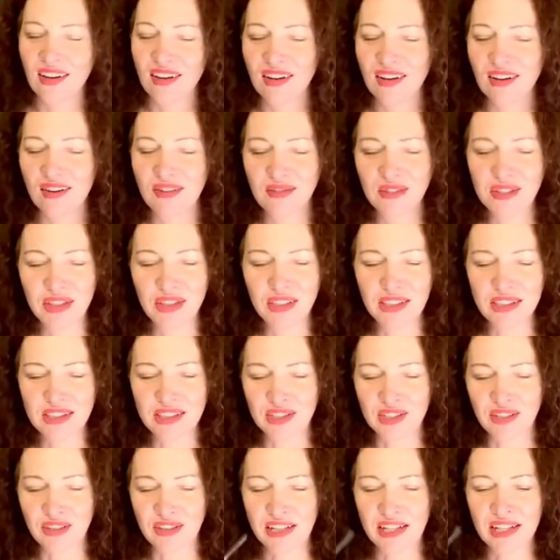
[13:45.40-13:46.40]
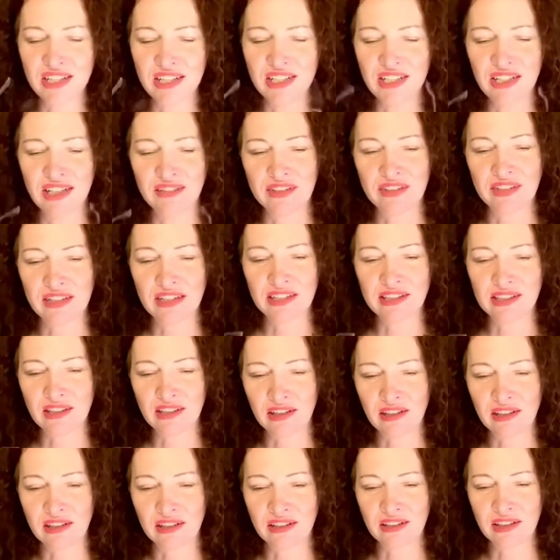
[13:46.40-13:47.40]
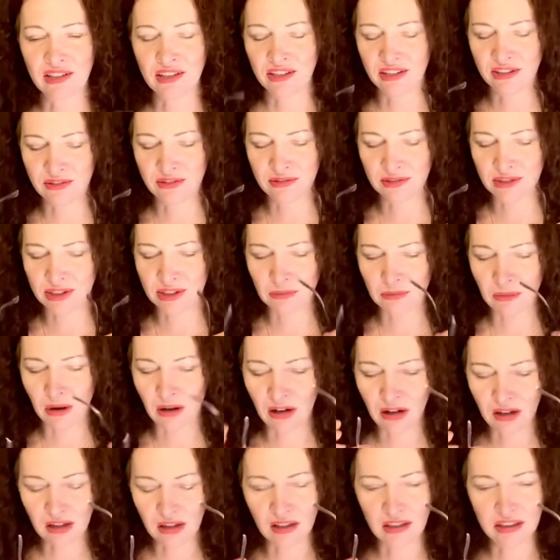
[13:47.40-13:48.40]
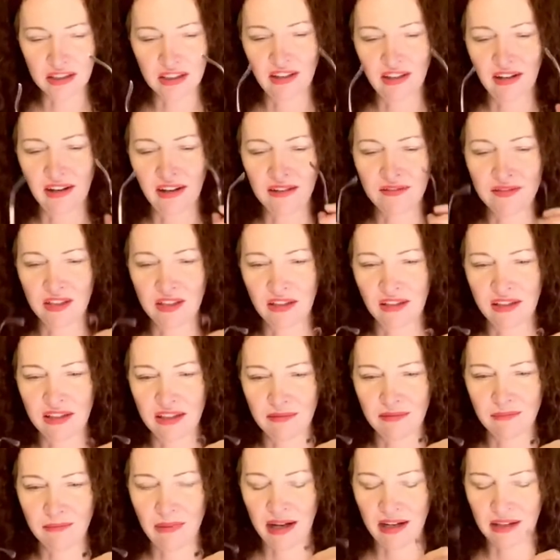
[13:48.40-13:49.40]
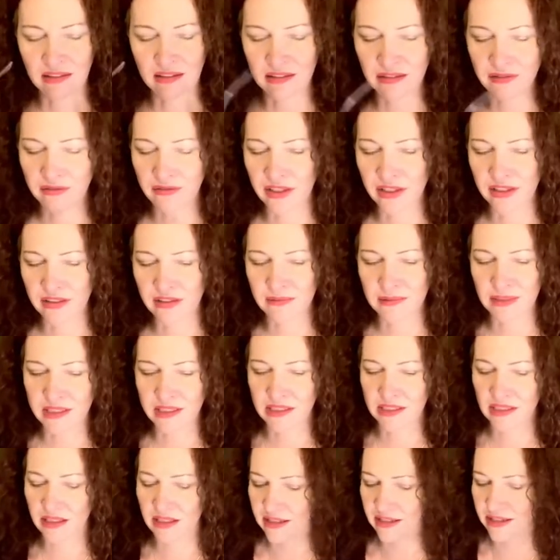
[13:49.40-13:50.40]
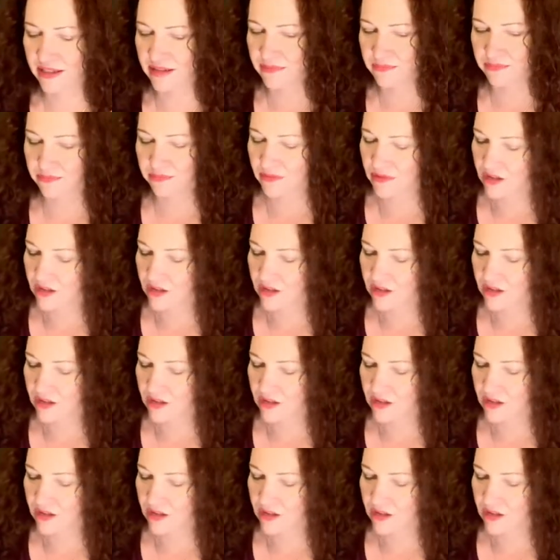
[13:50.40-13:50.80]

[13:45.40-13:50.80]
When you get a certain age and everything's, small, and you have to like magnify them to see it.